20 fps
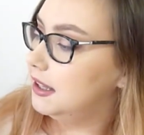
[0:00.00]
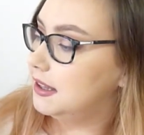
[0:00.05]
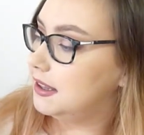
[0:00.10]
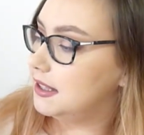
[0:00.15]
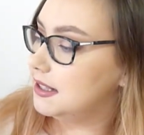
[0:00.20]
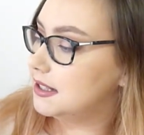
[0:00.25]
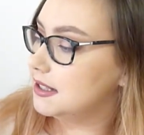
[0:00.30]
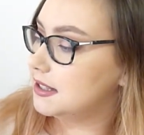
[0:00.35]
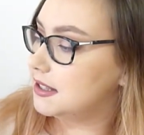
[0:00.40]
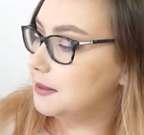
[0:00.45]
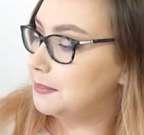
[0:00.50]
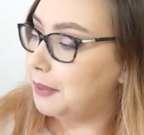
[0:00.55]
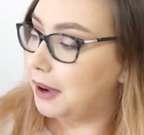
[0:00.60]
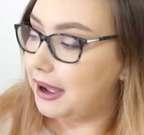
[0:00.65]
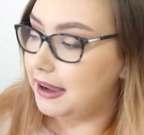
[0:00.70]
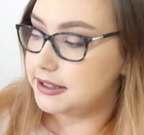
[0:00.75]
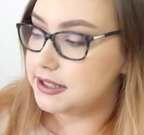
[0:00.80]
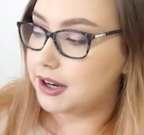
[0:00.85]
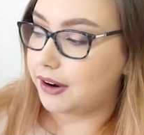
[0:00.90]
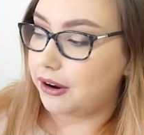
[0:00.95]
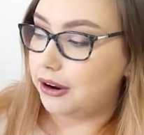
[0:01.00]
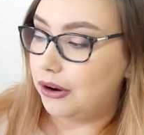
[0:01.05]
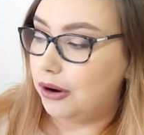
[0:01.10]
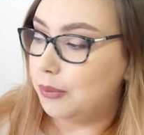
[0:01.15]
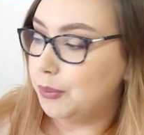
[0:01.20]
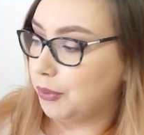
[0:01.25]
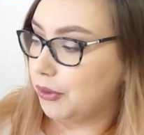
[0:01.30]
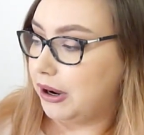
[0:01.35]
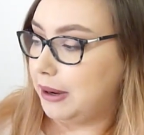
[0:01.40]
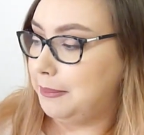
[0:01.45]
This is the By Terry
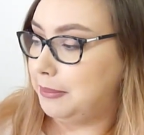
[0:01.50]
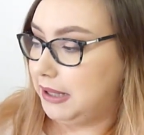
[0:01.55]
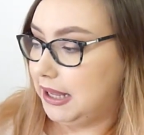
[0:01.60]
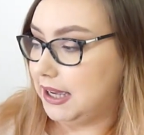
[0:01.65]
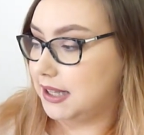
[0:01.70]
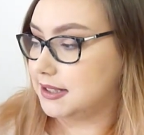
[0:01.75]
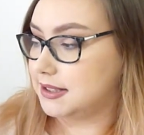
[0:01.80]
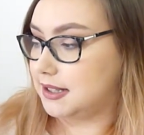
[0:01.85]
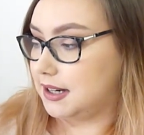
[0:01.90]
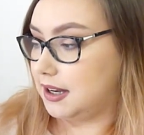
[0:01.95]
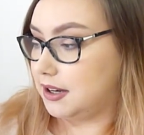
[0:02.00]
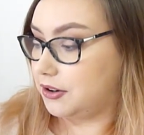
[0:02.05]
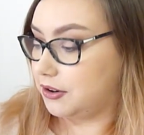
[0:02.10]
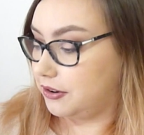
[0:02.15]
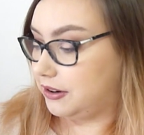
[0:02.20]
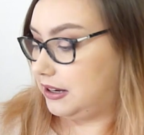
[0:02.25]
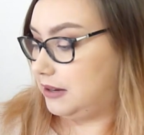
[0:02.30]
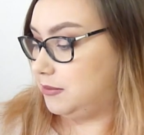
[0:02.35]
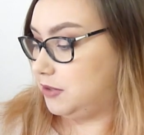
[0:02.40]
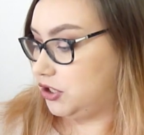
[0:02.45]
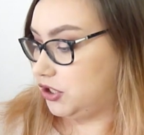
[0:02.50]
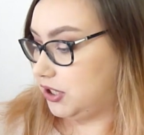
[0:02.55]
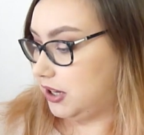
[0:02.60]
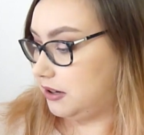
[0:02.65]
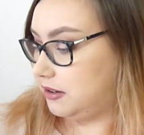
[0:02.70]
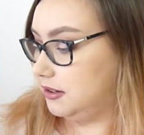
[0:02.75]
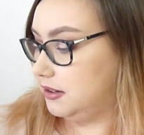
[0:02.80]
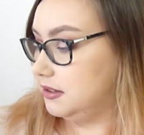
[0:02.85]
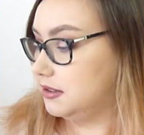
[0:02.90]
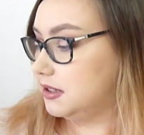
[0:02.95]
Ombre Black Star Cream
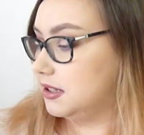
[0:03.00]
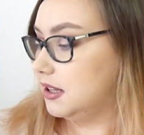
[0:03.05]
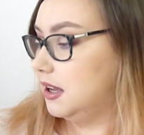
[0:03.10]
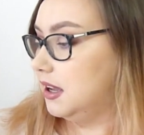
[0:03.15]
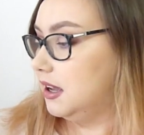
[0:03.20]
Shadows.